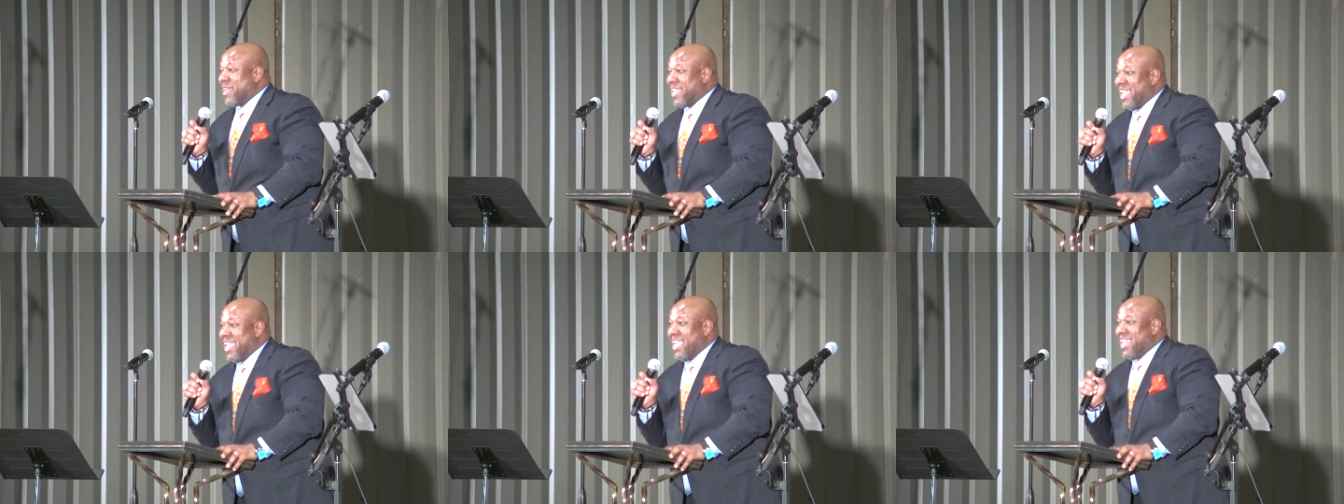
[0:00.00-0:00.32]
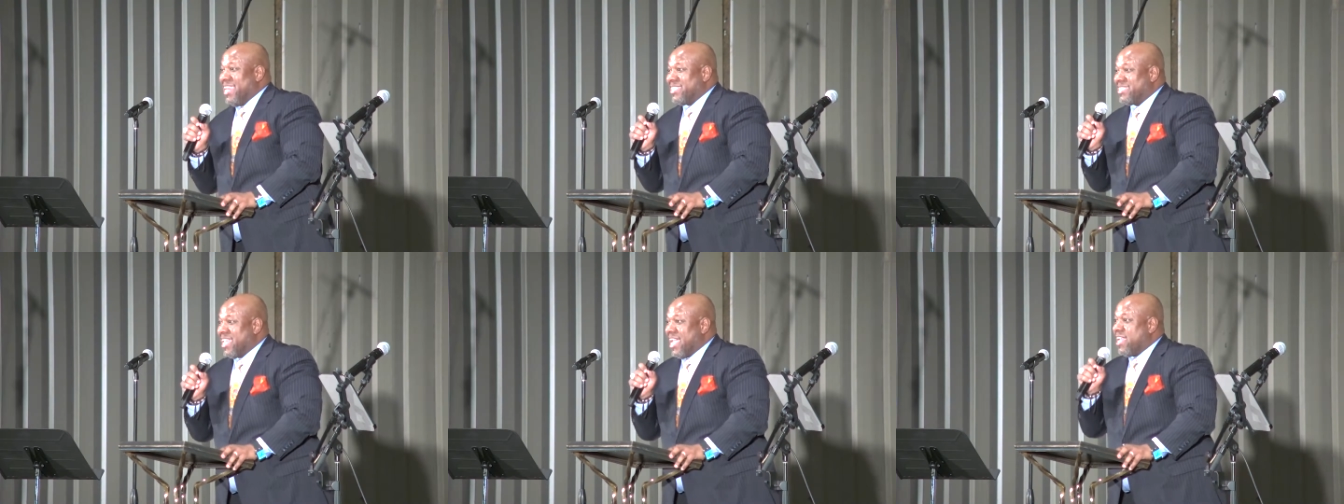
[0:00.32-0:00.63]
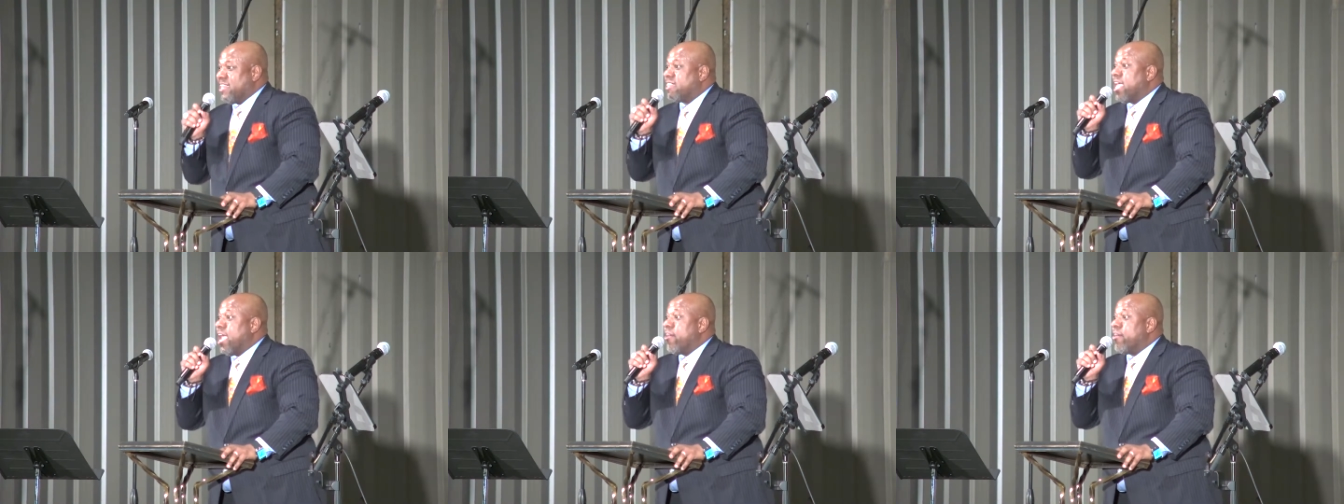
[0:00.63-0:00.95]
him again and
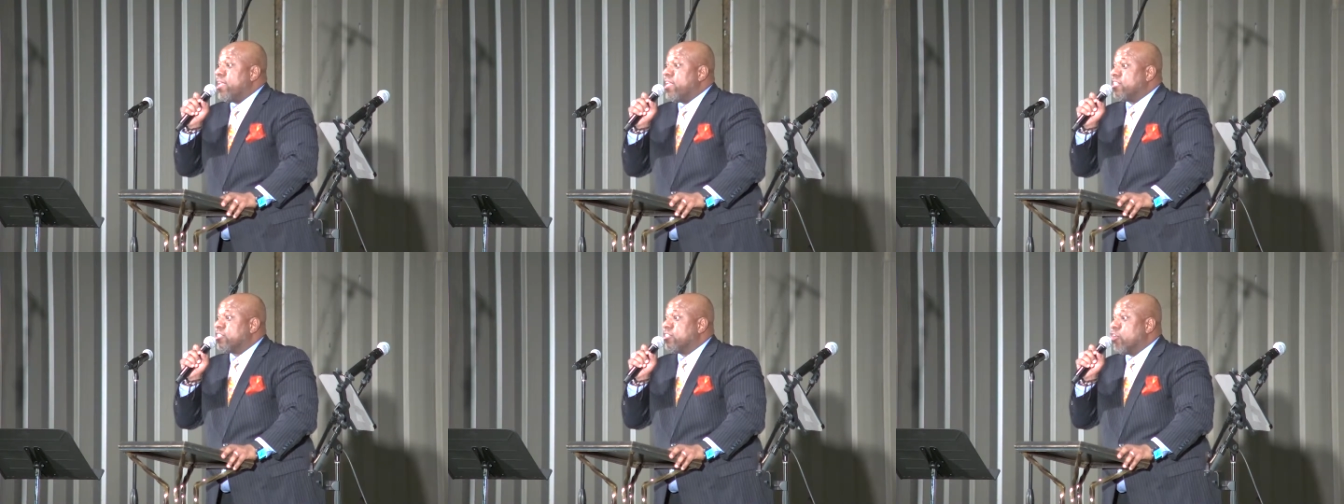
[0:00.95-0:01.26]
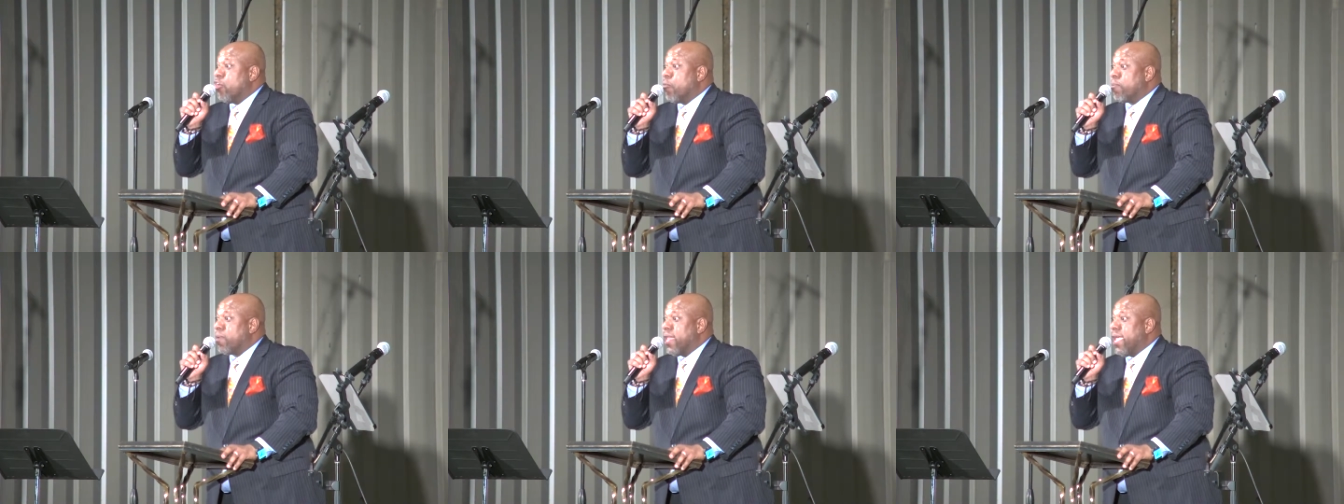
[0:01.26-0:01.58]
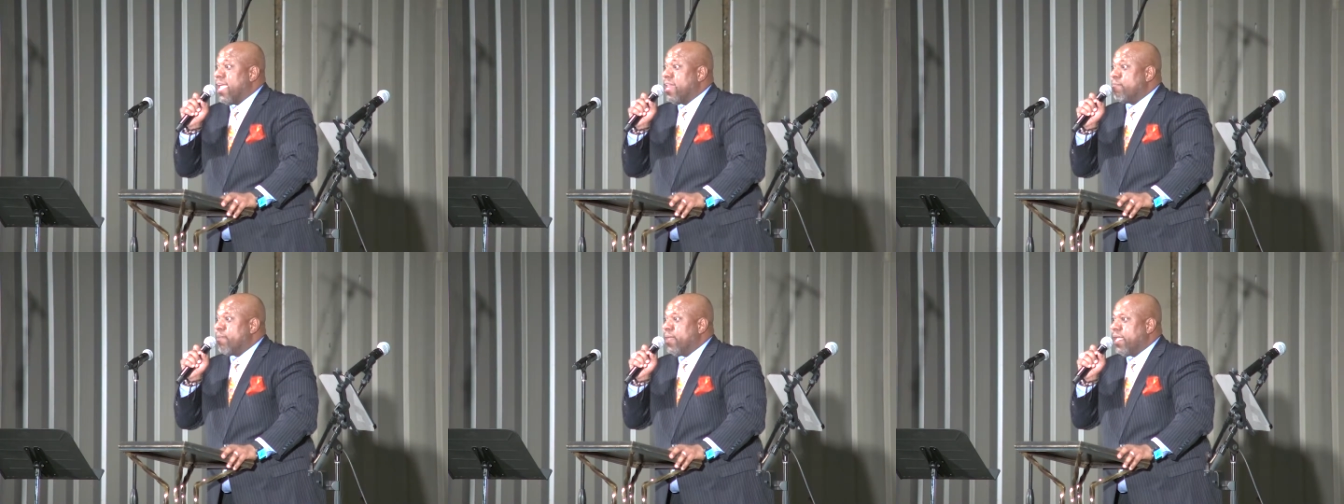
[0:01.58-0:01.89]
say, There is no
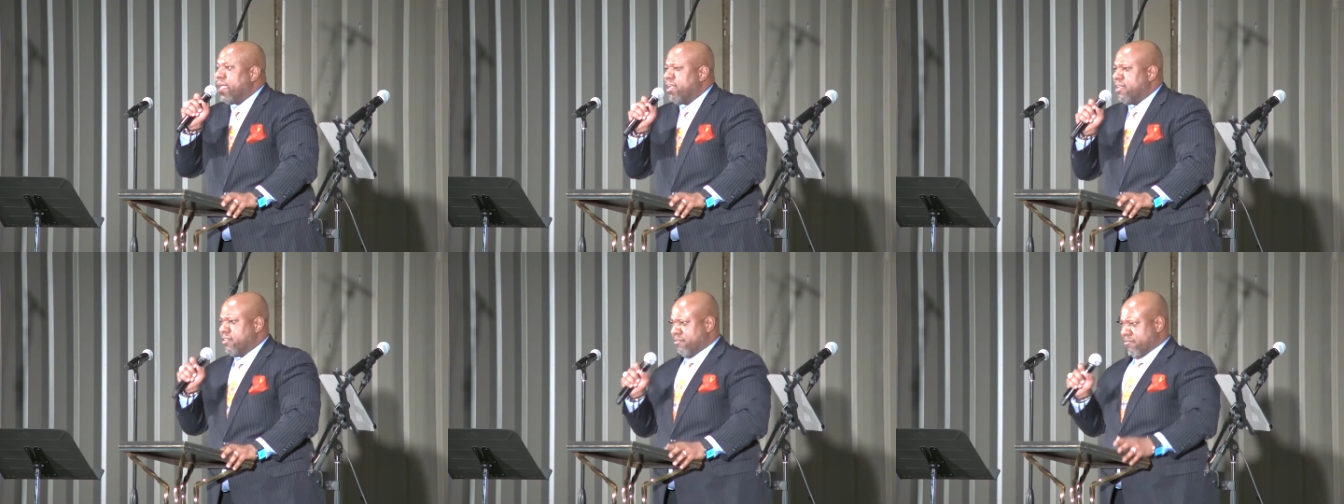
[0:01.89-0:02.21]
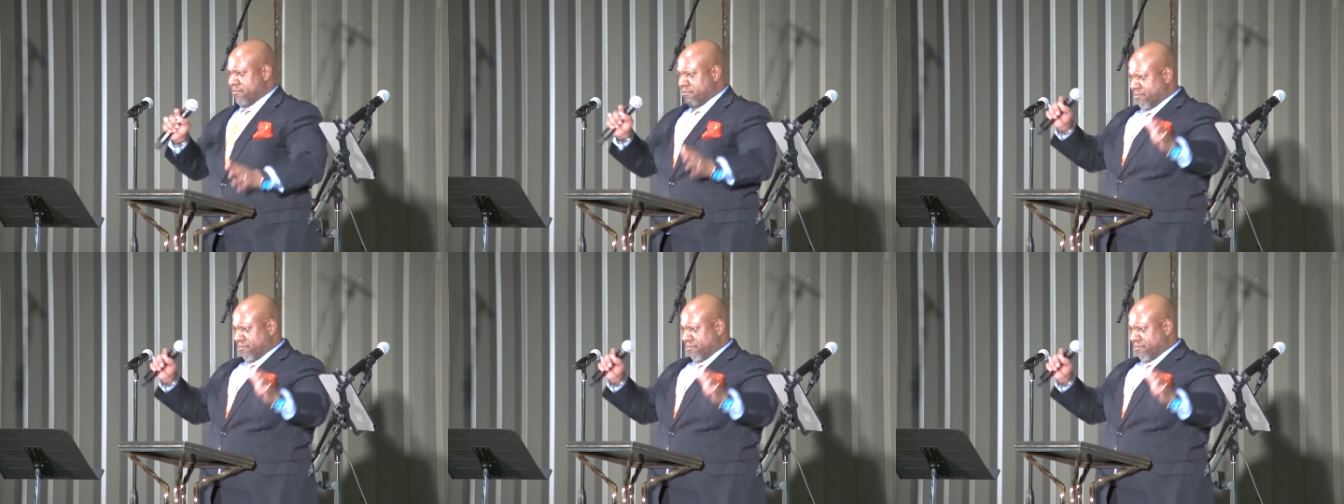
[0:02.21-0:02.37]
plan B.